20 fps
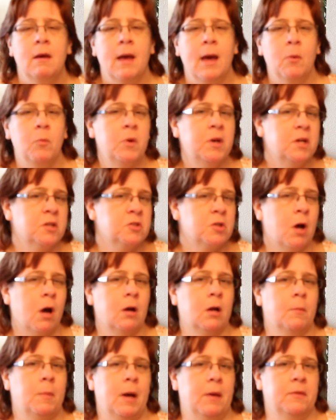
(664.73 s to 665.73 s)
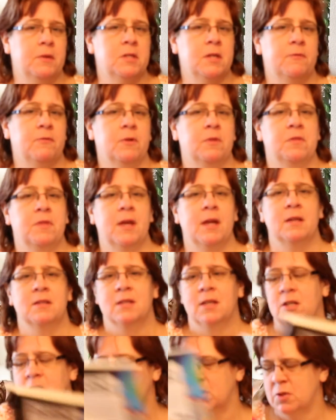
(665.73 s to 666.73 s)
and we can talk about the different things,
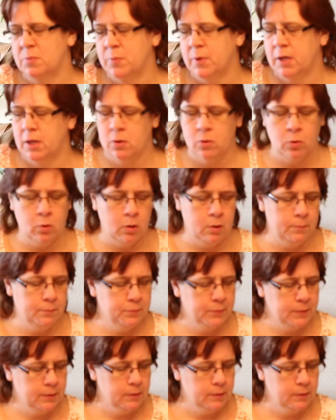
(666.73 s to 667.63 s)
and it's just pretty cool.